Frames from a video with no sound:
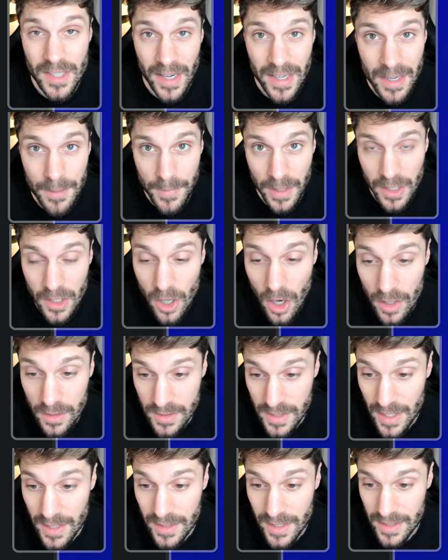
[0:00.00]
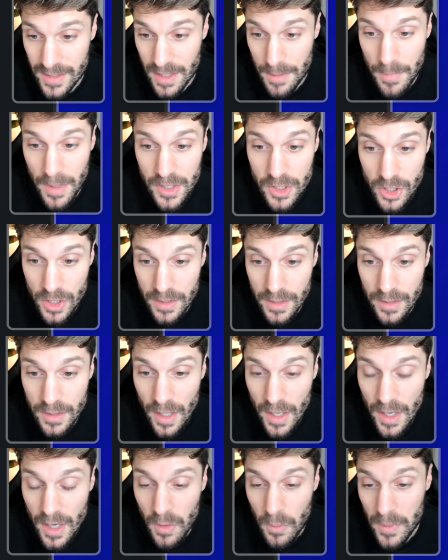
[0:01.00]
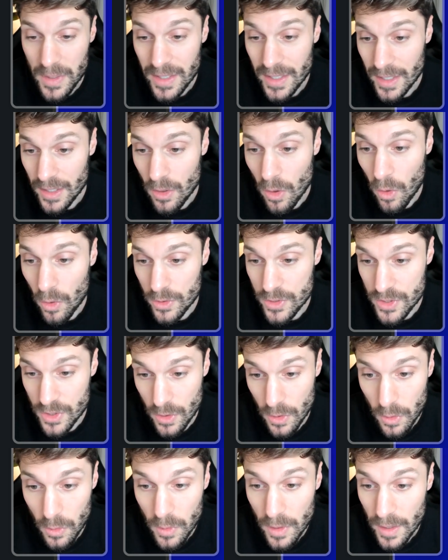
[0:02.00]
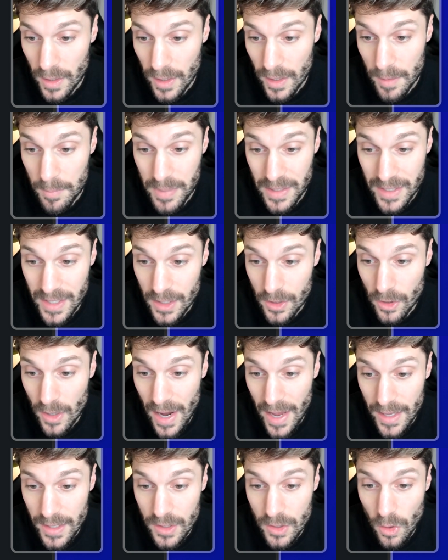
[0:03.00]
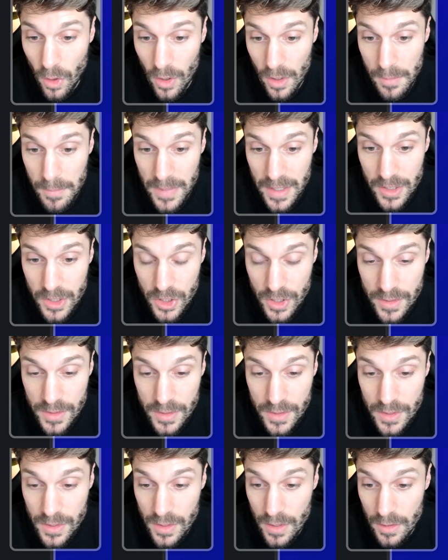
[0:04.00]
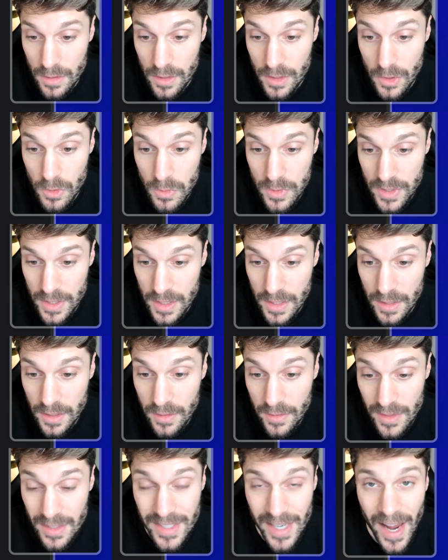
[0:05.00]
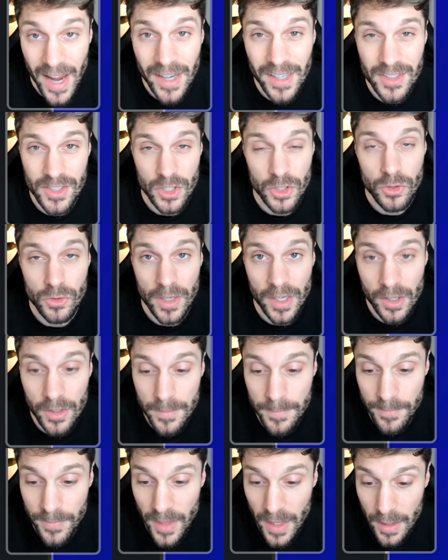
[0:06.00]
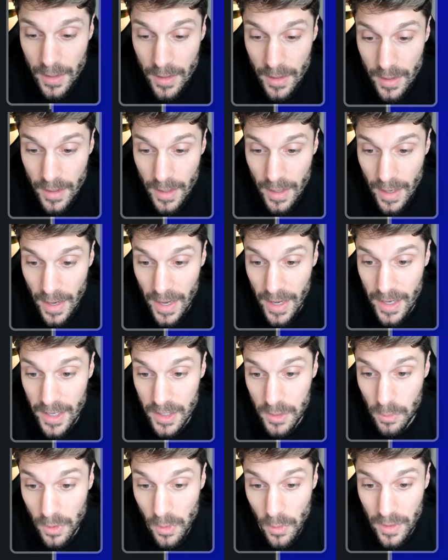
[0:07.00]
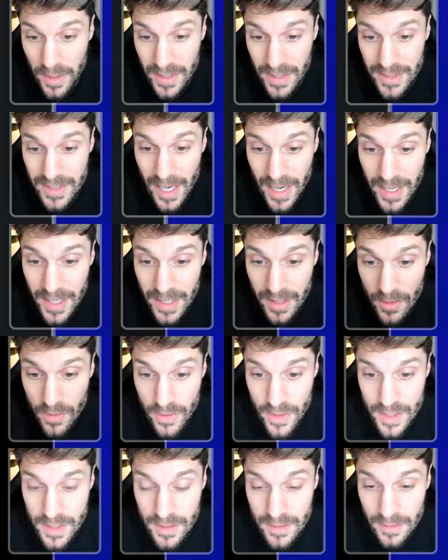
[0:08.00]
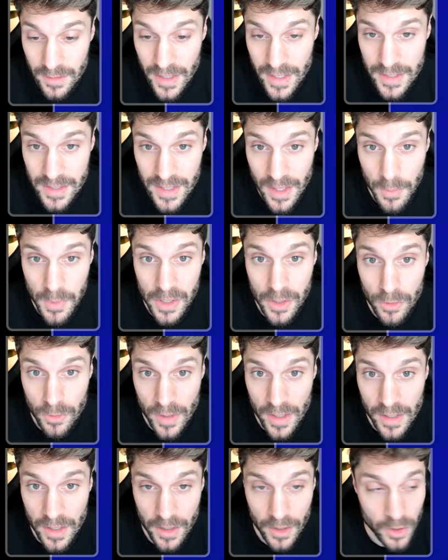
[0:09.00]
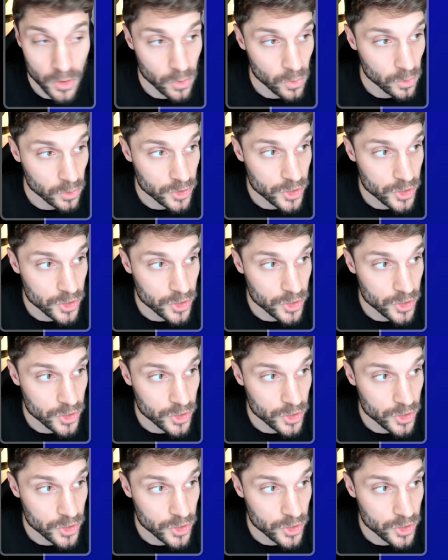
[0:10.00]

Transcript: dynamic content, as I mentioned. We can also uh, begin or end automations using the tag as a trigger. And we're going to take this list that we created in a Google